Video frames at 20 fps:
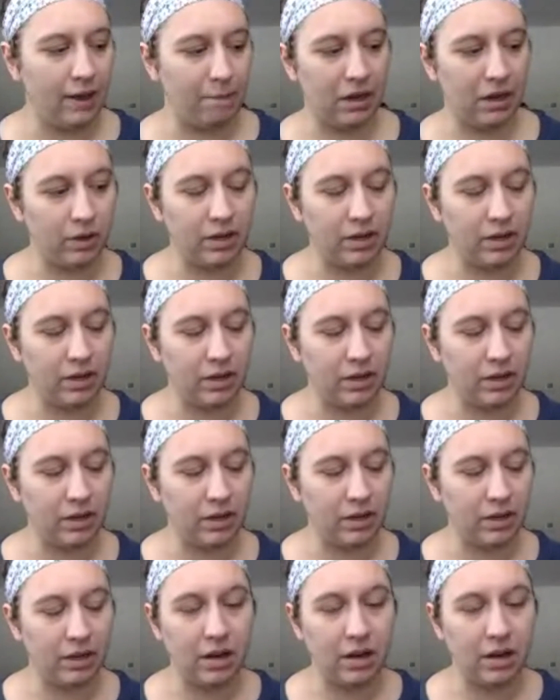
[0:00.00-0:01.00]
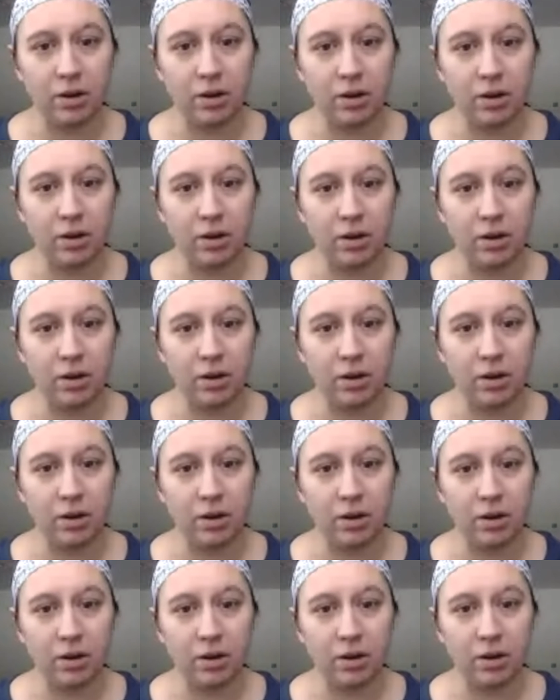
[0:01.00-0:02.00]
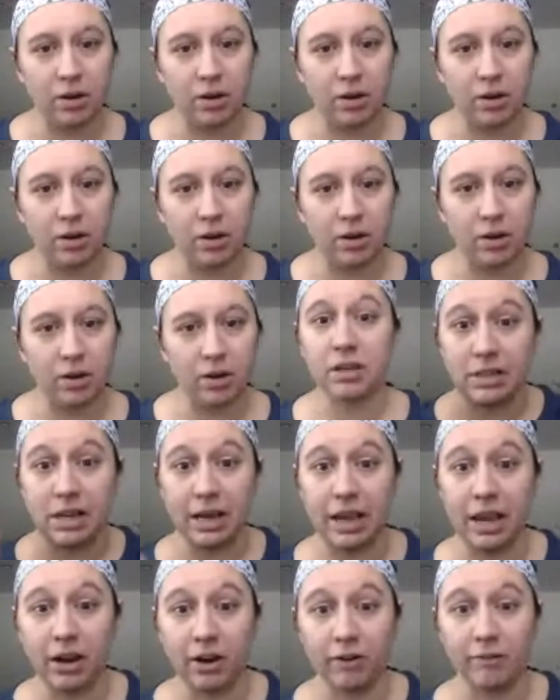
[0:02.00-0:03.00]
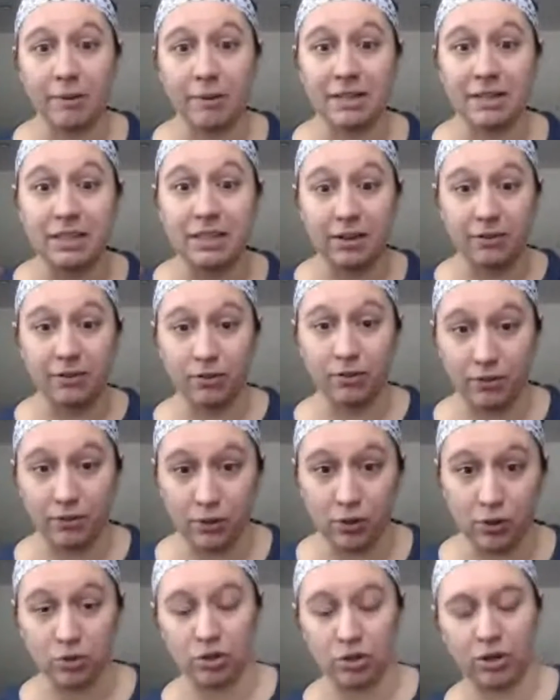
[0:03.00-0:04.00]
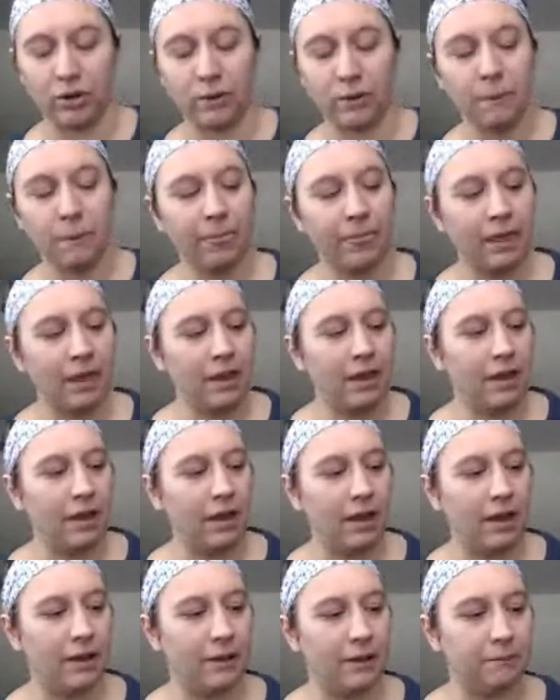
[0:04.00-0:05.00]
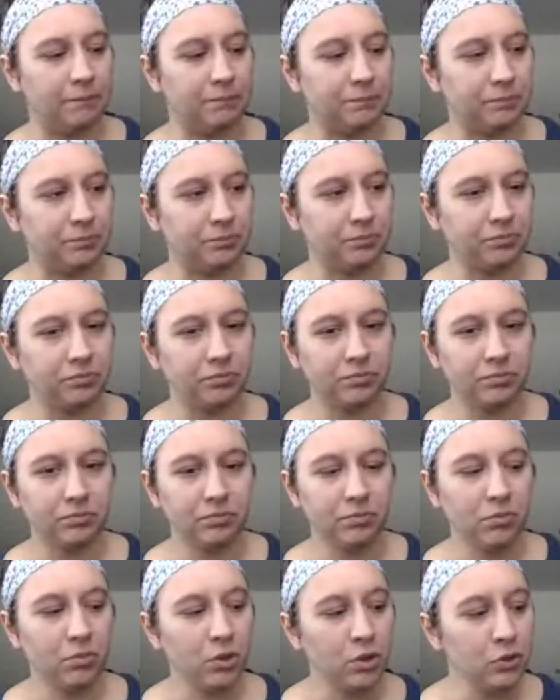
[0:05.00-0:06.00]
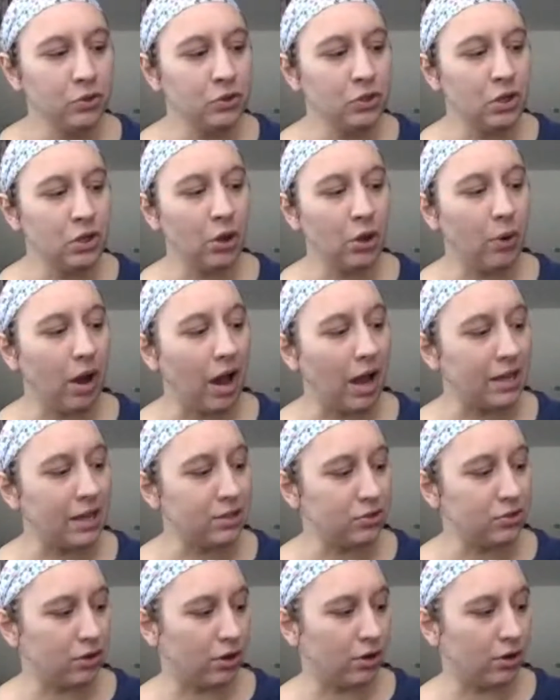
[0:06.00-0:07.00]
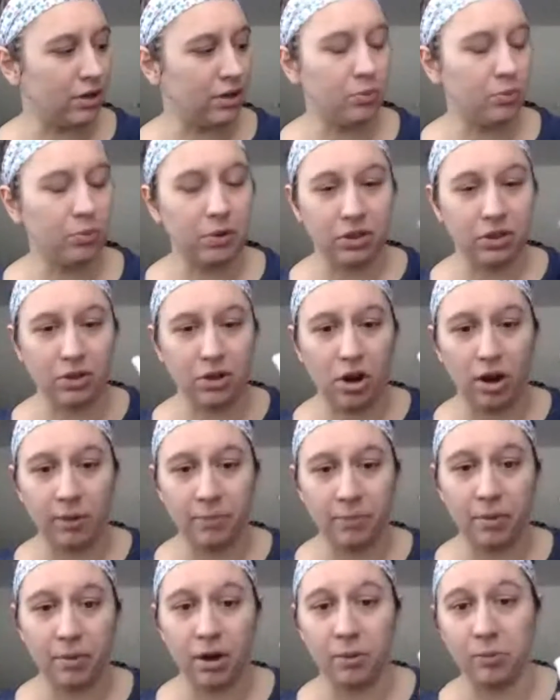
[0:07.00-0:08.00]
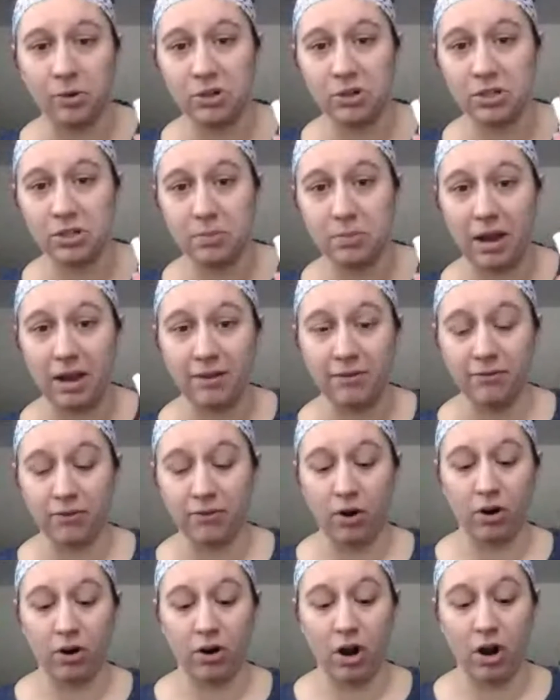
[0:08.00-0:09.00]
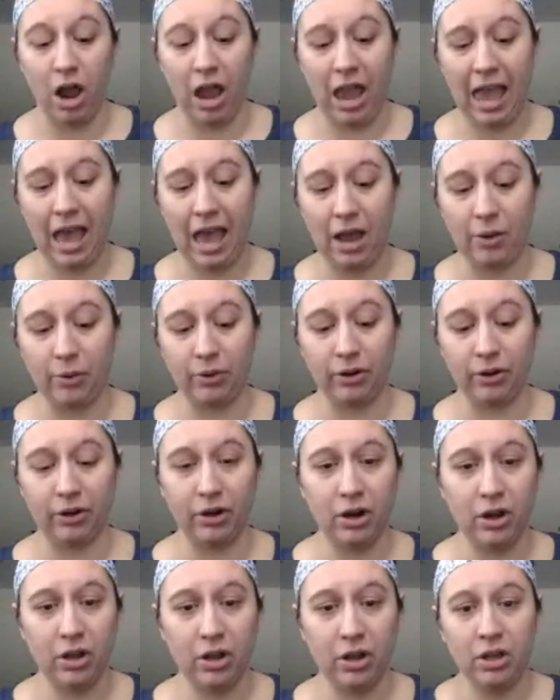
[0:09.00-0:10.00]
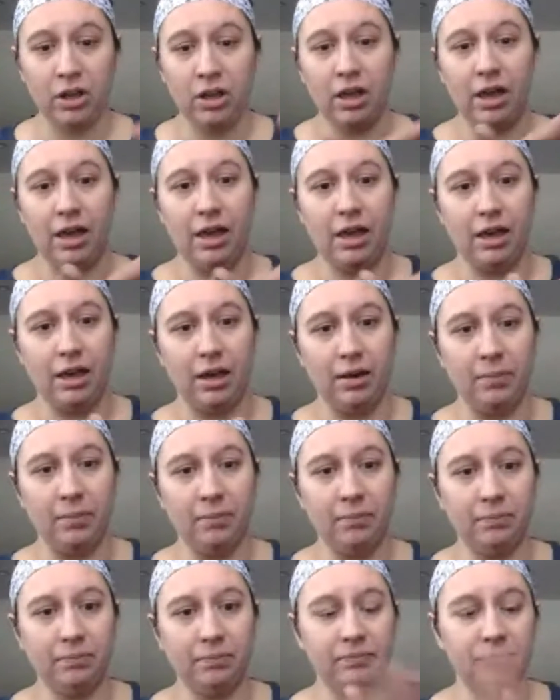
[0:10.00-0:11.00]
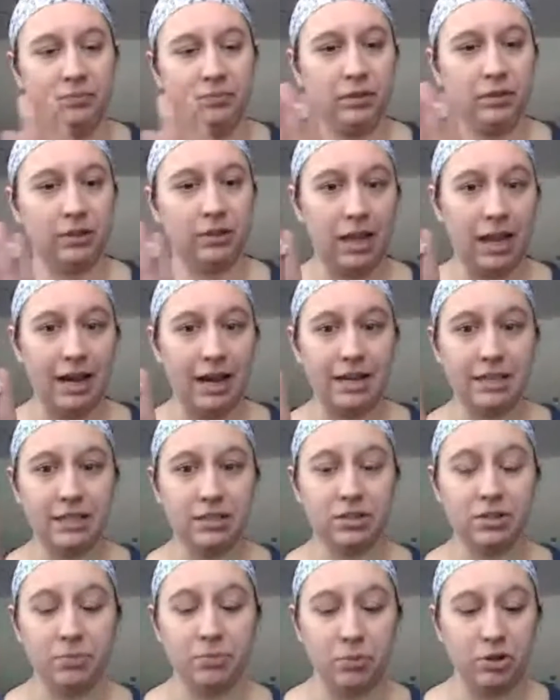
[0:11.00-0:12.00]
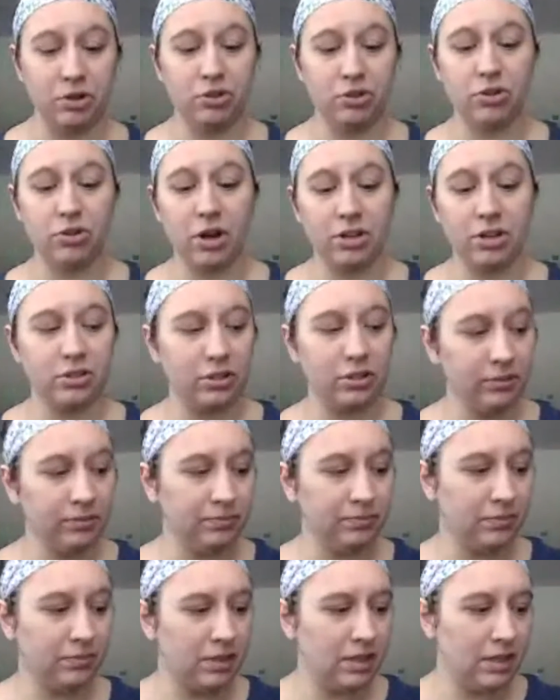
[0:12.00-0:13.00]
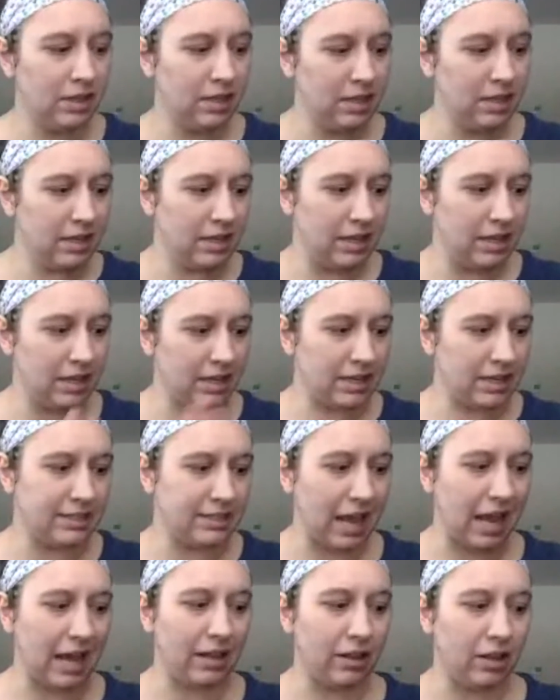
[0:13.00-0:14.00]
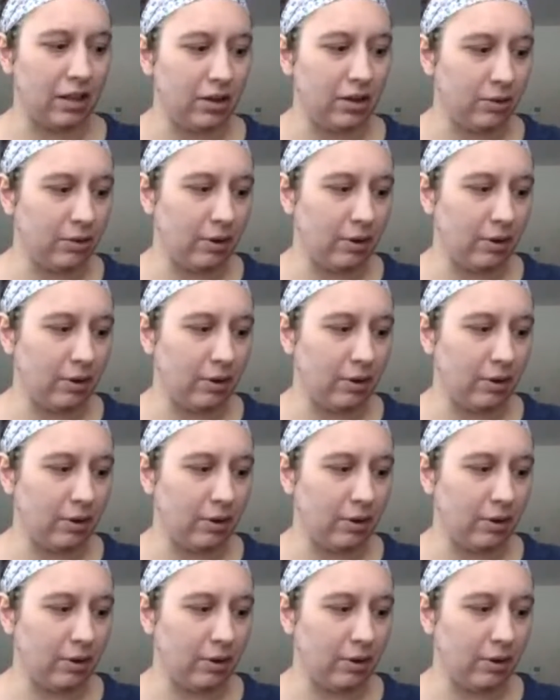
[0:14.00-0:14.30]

and I wanted a moisturizer because I want to take care of my skin for the future. So I started with Calm Balm, which is by and far our lightest moisturizer. It is aloe